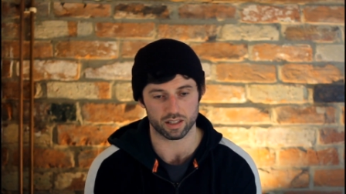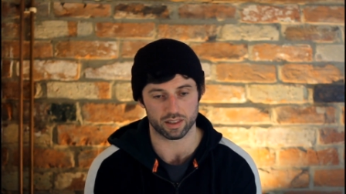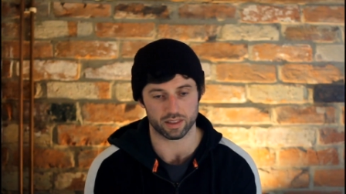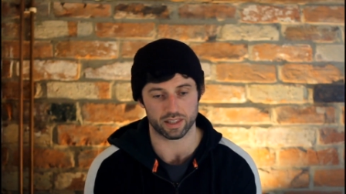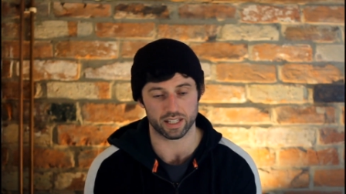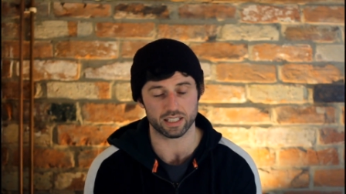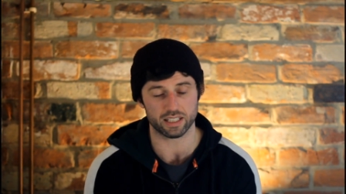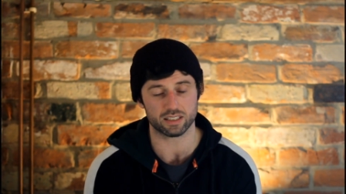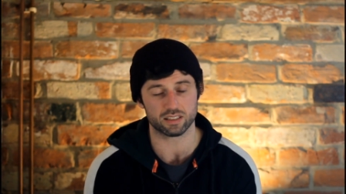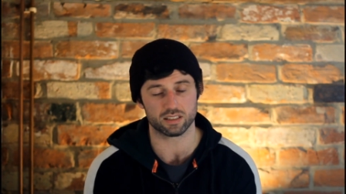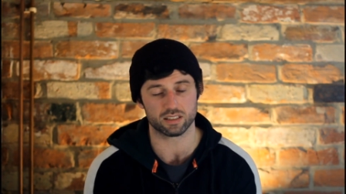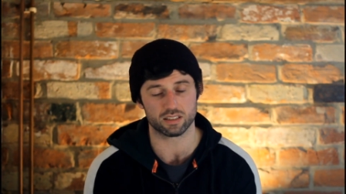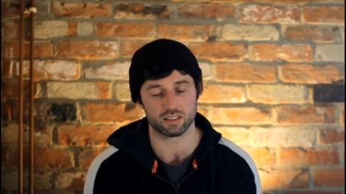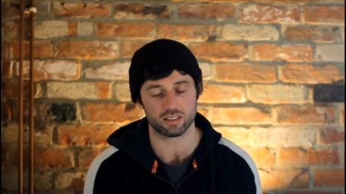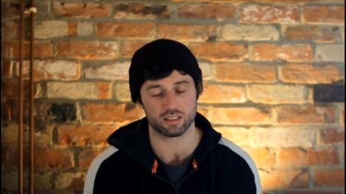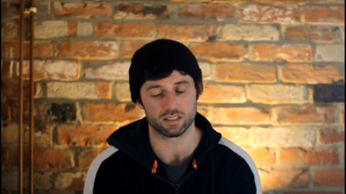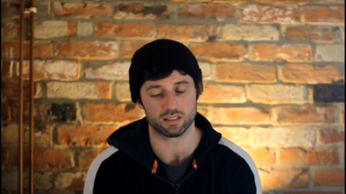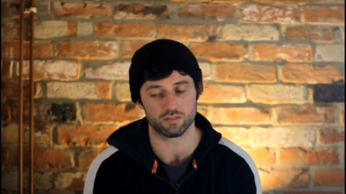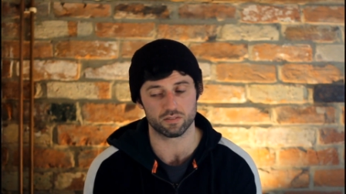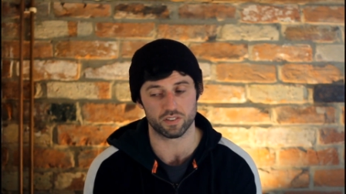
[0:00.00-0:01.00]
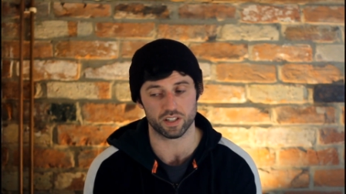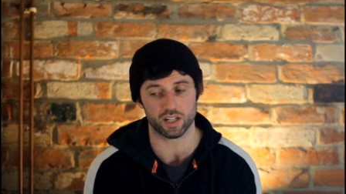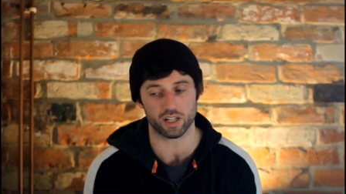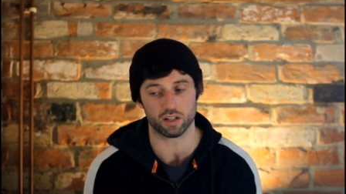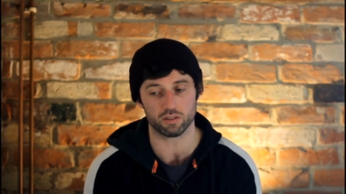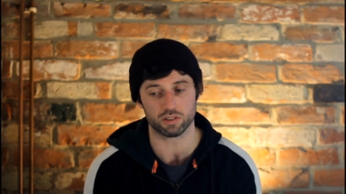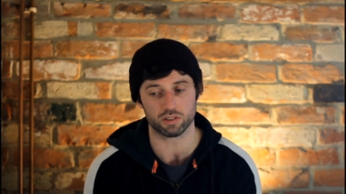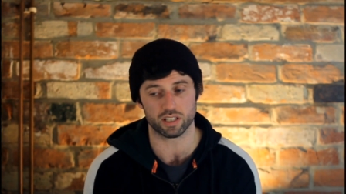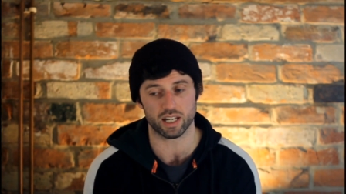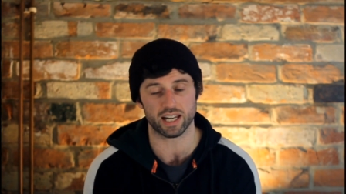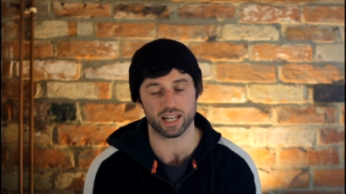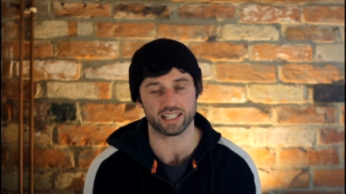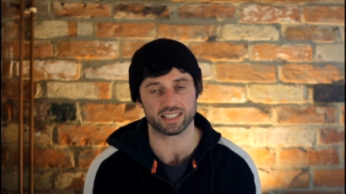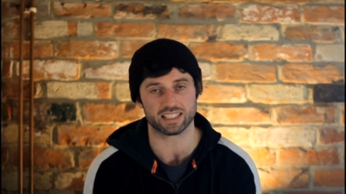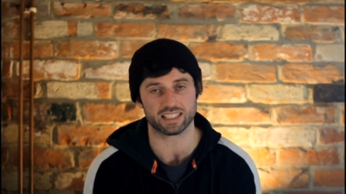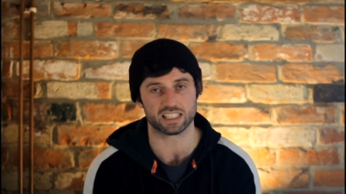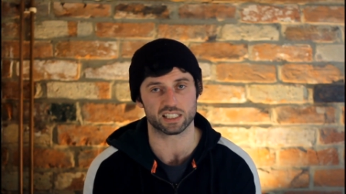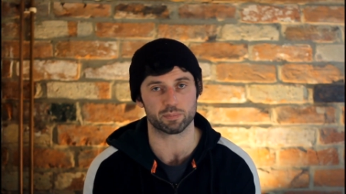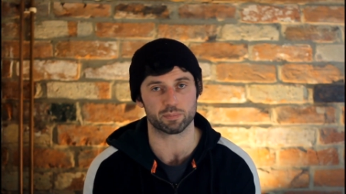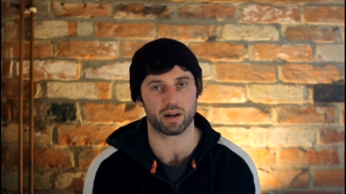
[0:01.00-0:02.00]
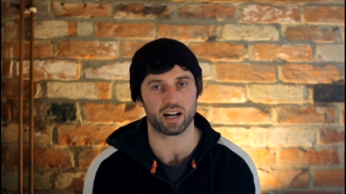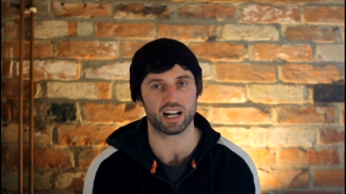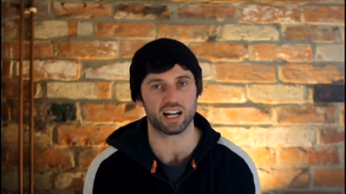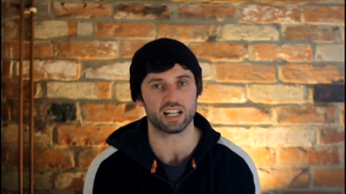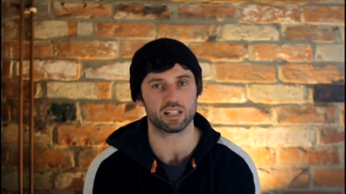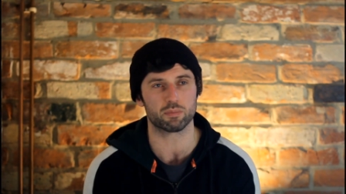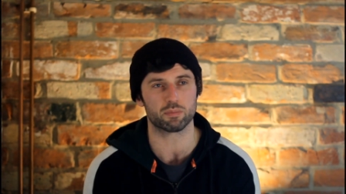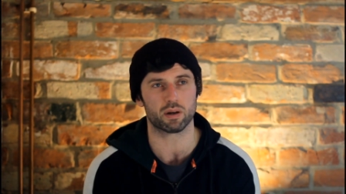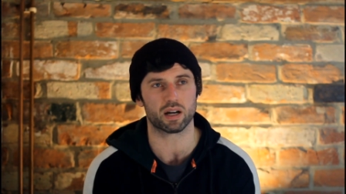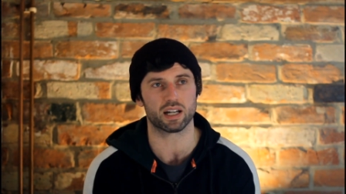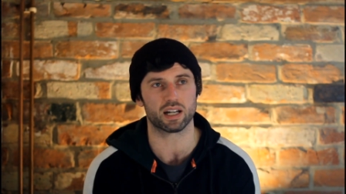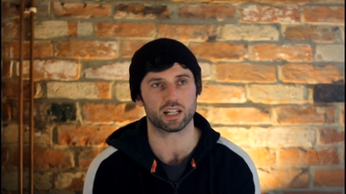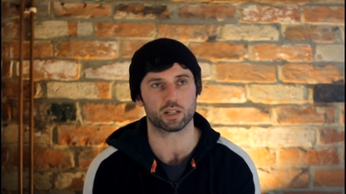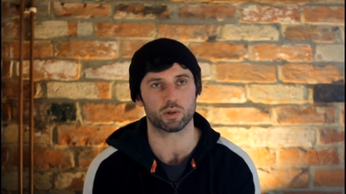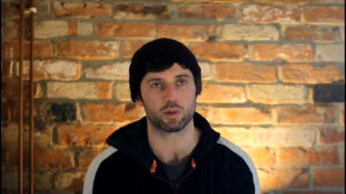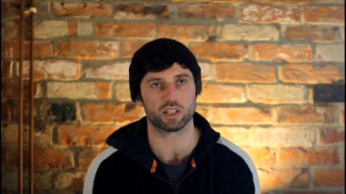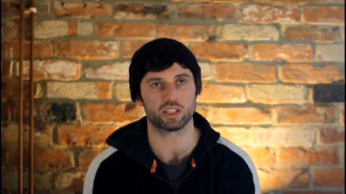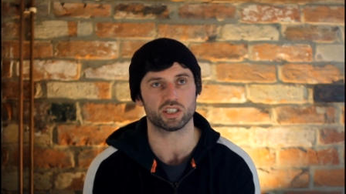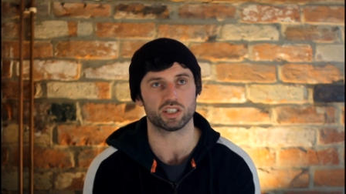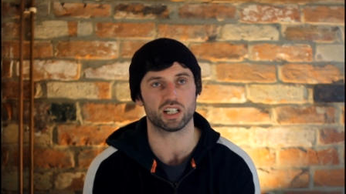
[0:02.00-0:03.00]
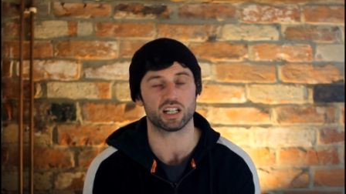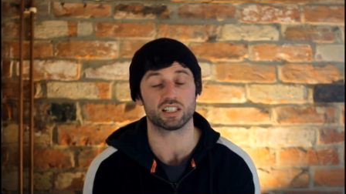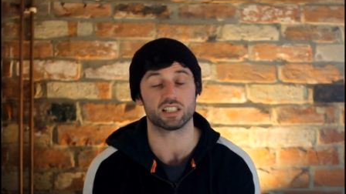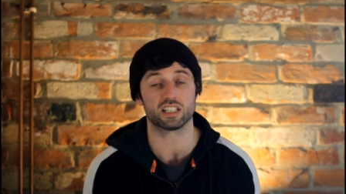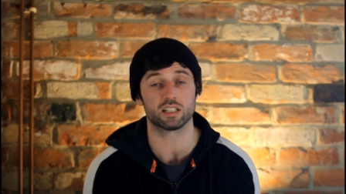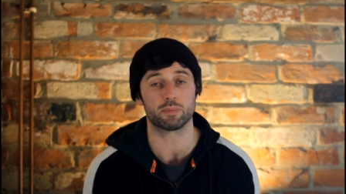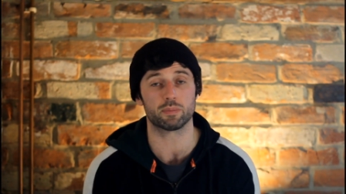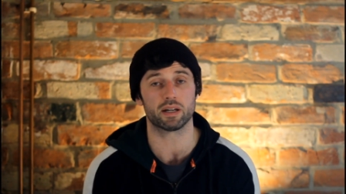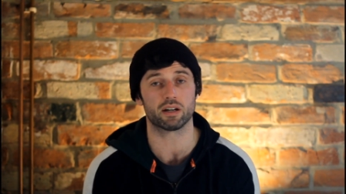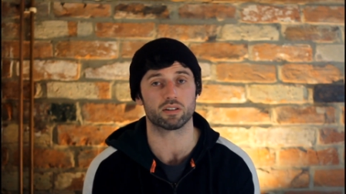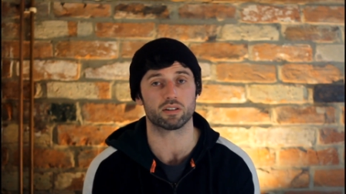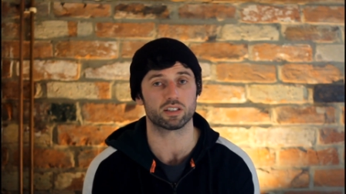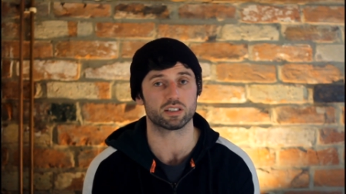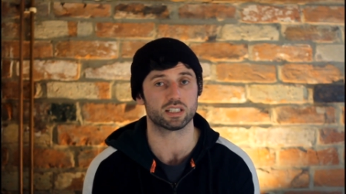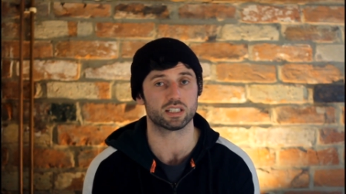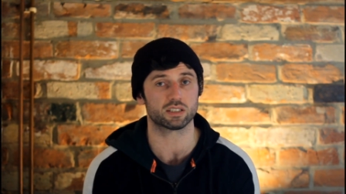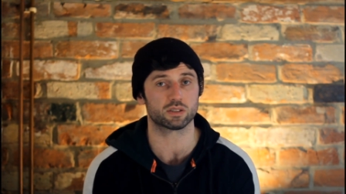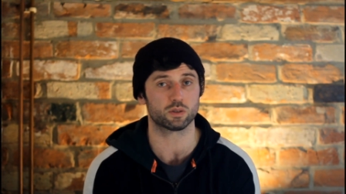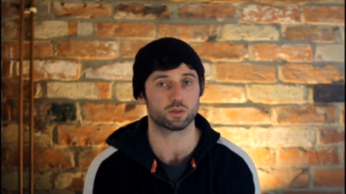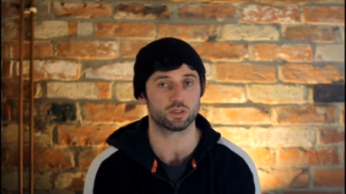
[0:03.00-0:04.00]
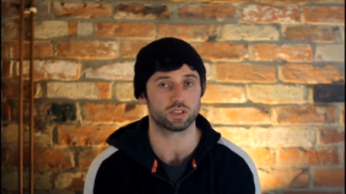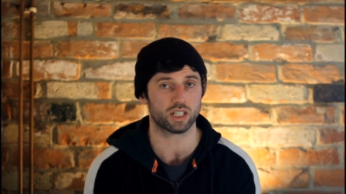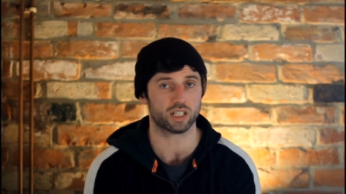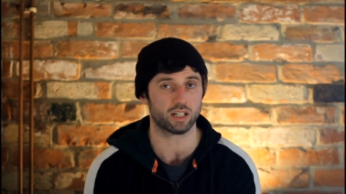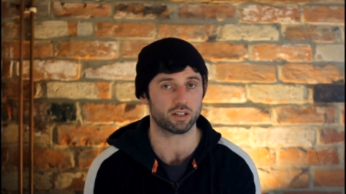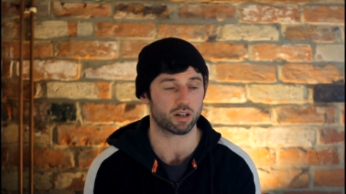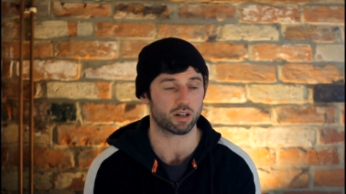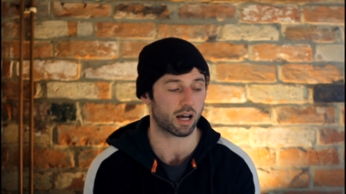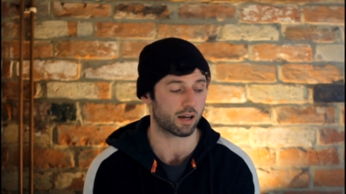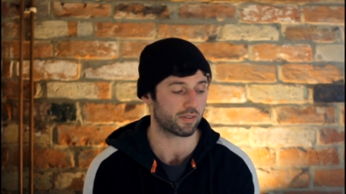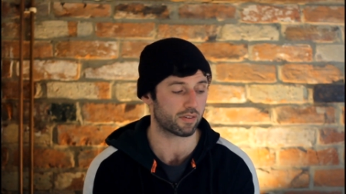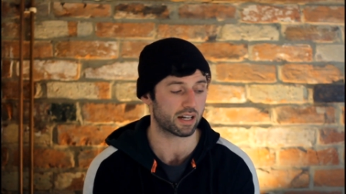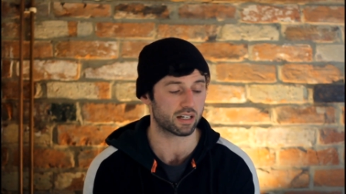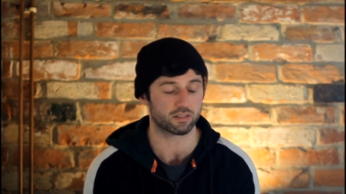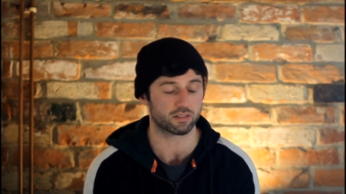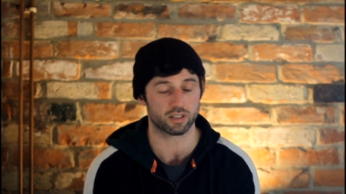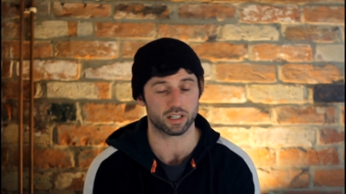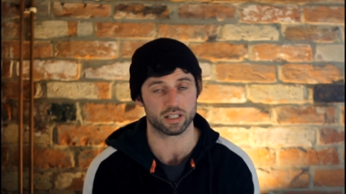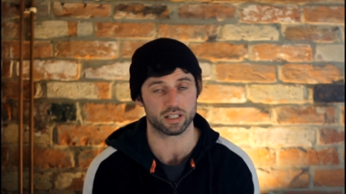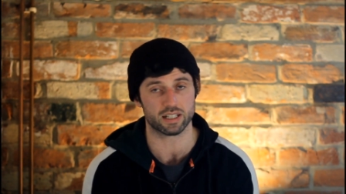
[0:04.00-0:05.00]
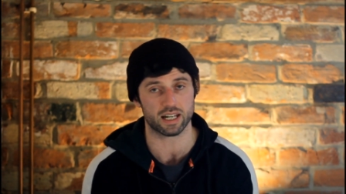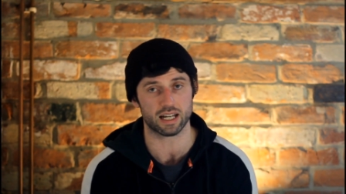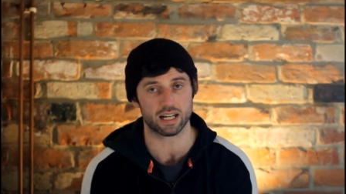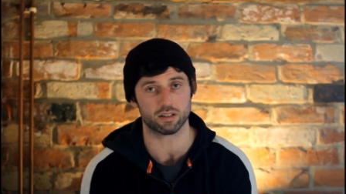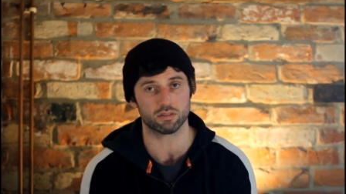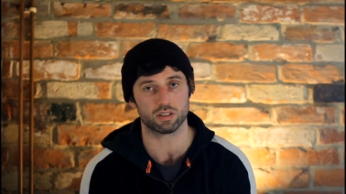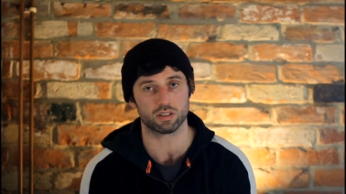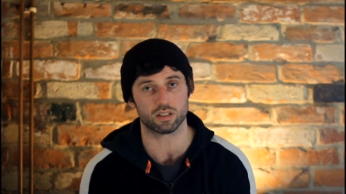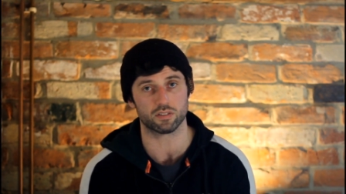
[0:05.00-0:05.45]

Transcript: This video today is inspired by a question that did appear on the Discord channel. I've had it written down.